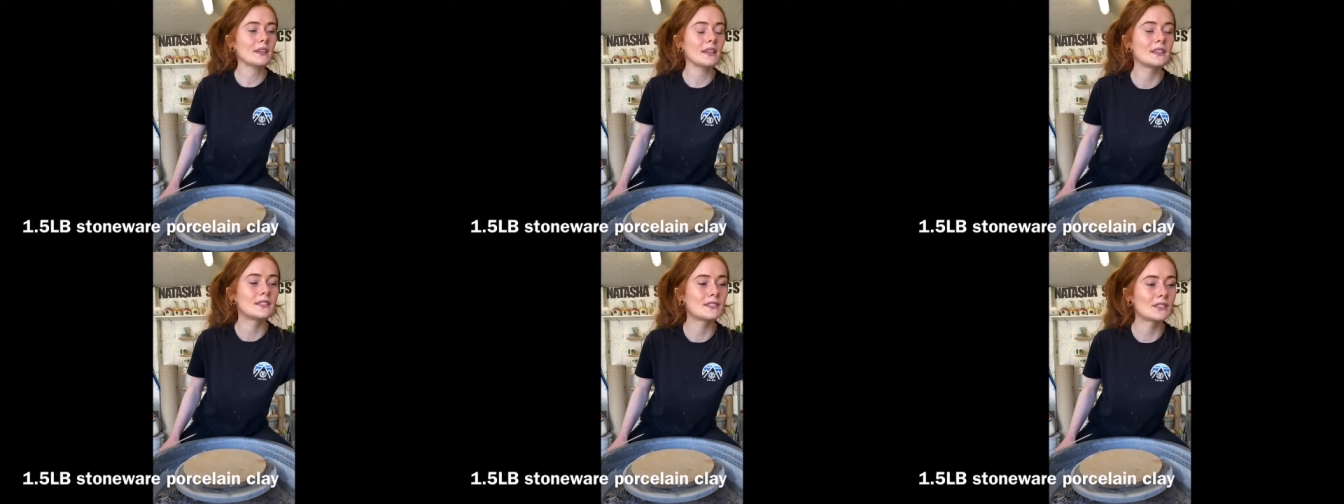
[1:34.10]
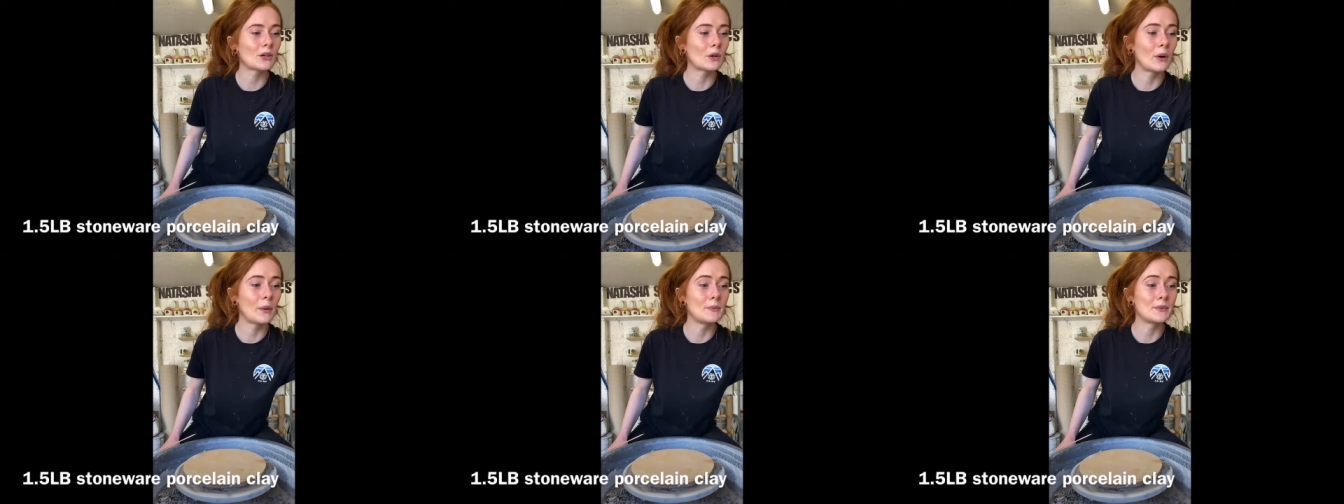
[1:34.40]

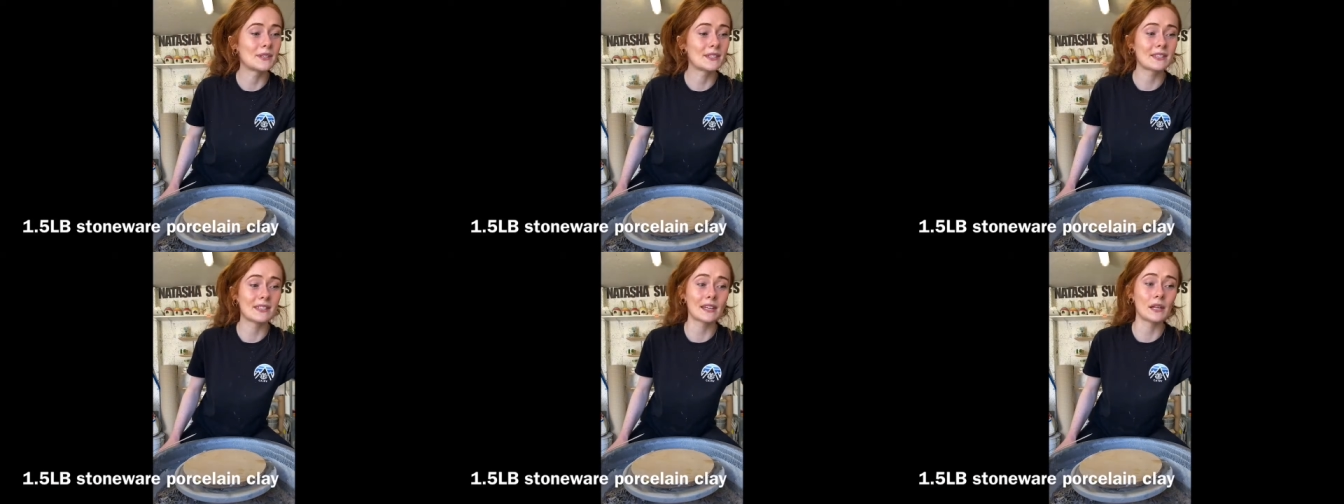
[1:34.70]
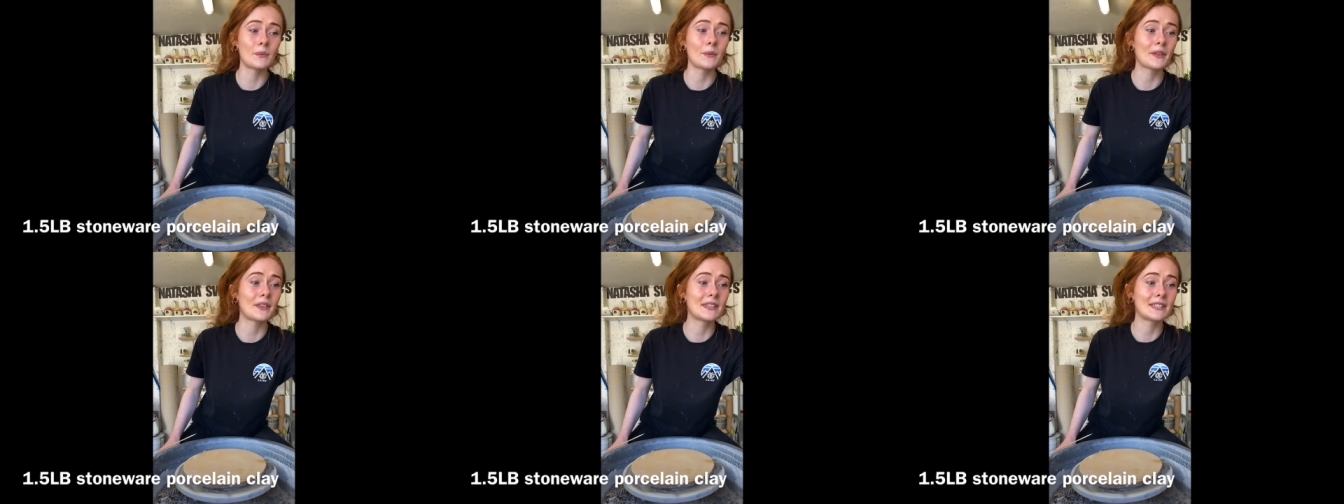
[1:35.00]
so I'm still
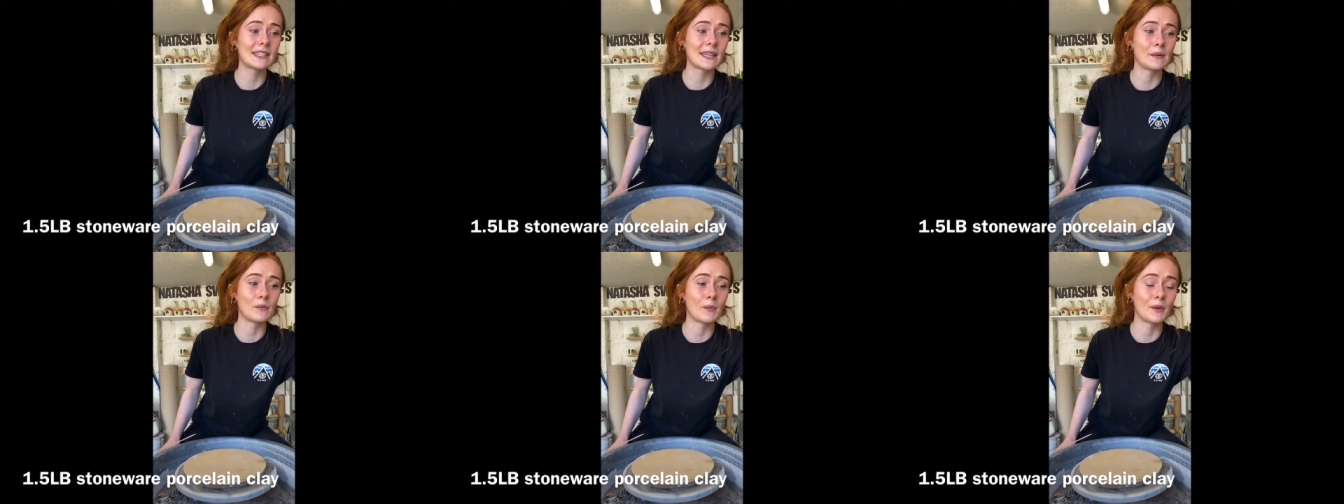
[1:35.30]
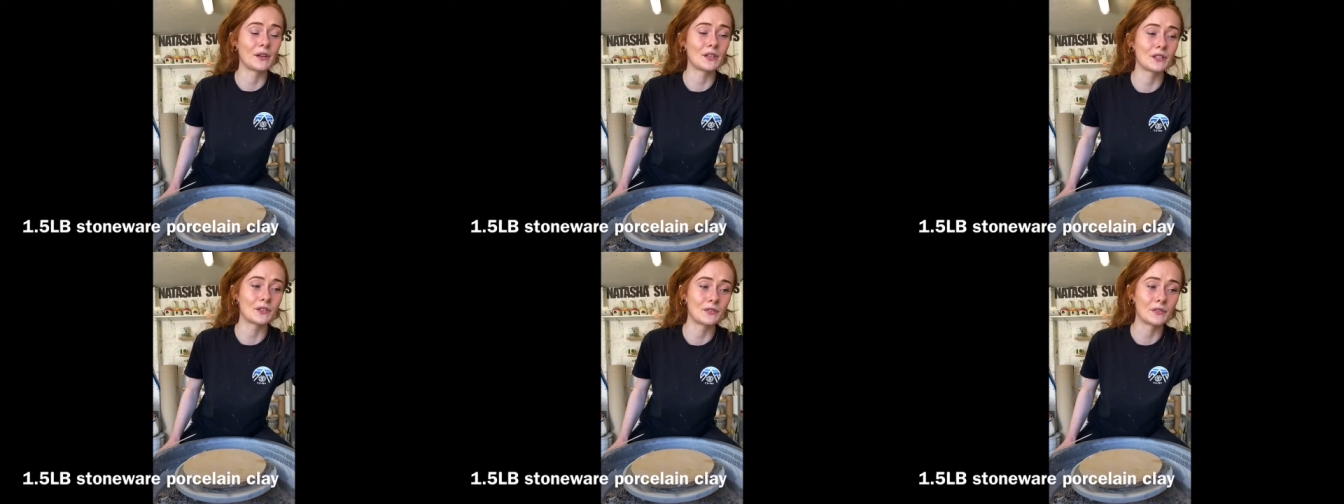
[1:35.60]
with the same
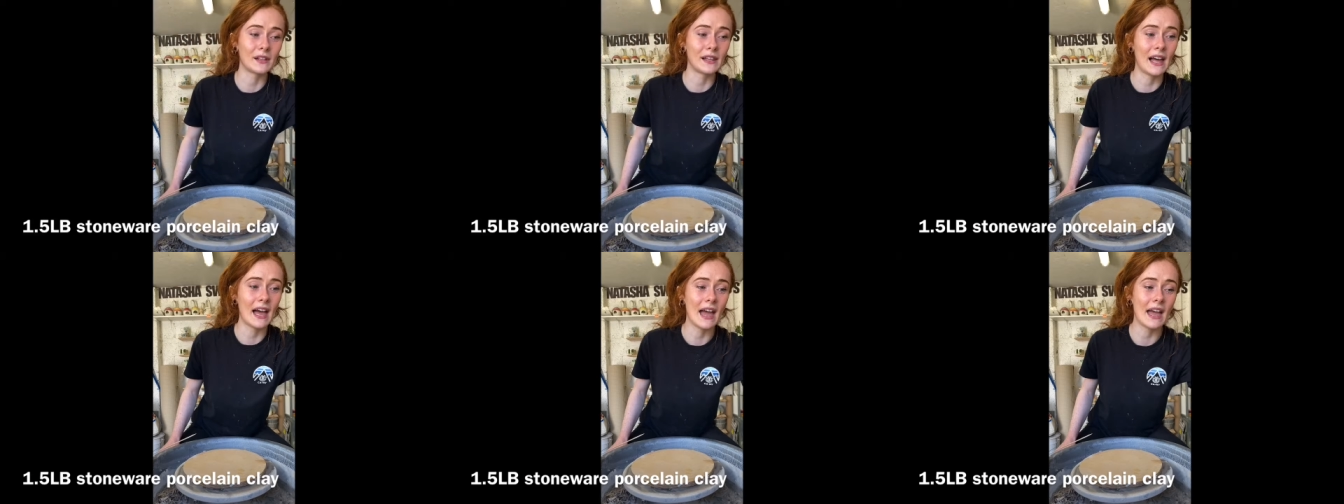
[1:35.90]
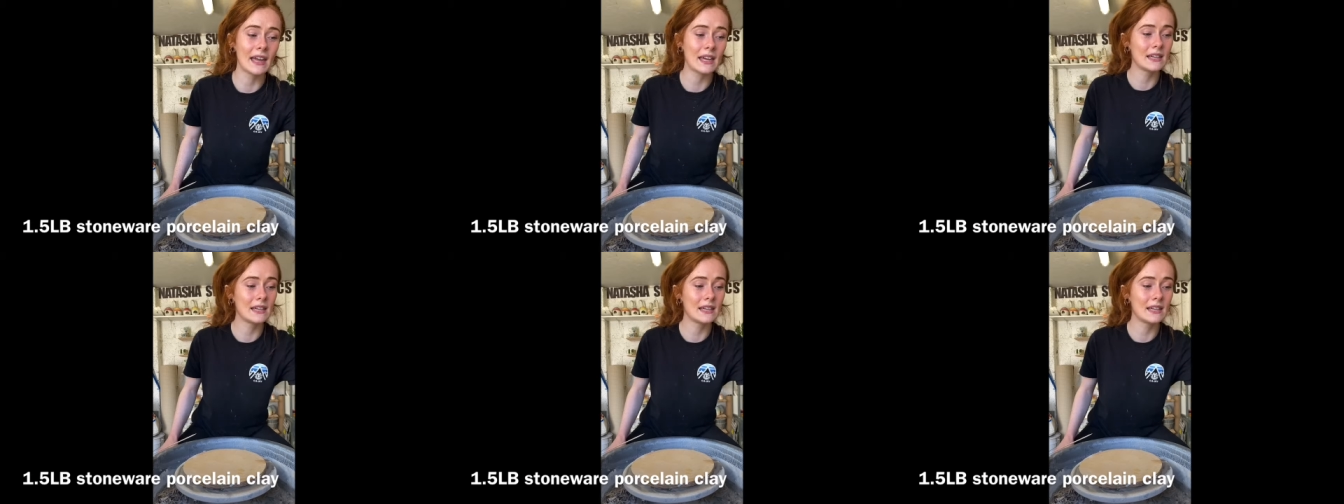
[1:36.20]
amount of clay.